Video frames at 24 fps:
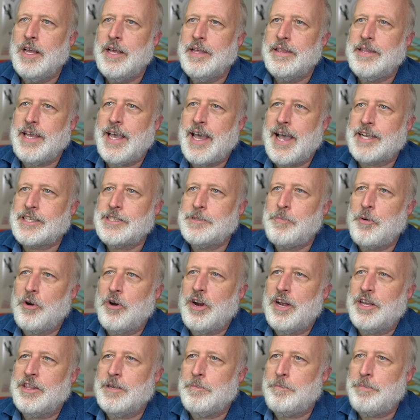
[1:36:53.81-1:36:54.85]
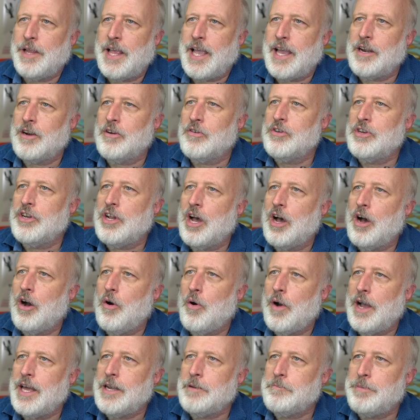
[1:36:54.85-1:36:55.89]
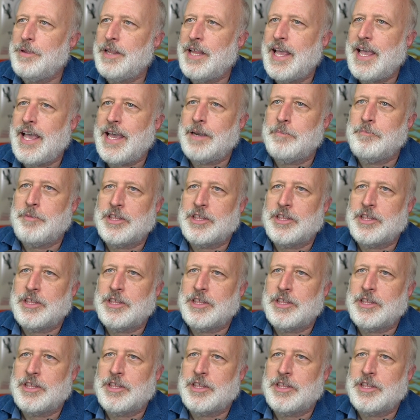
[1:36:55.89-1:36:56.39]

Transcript: The expert and the planner know and plan,